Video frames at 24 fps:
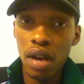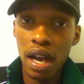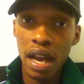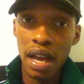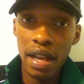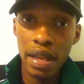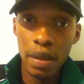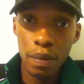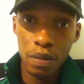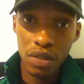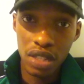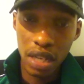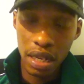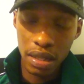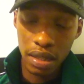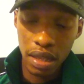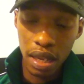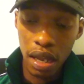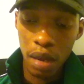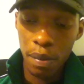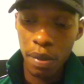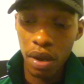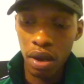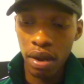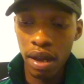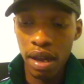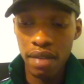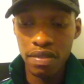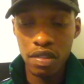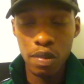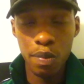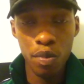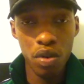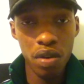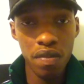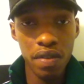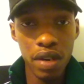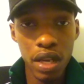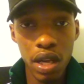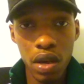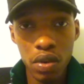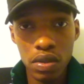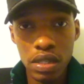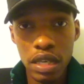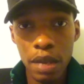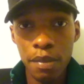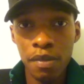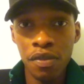I am Jaydub. I'll have some more
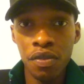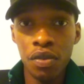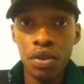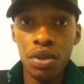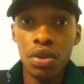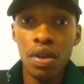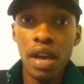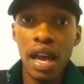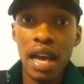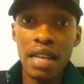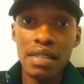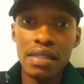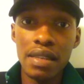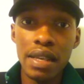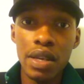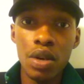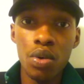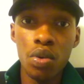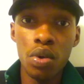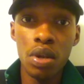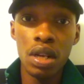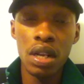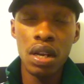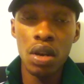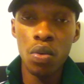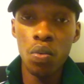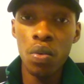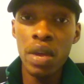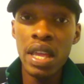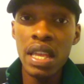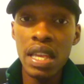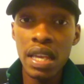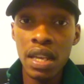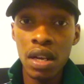videos coming for you guys later on in the week,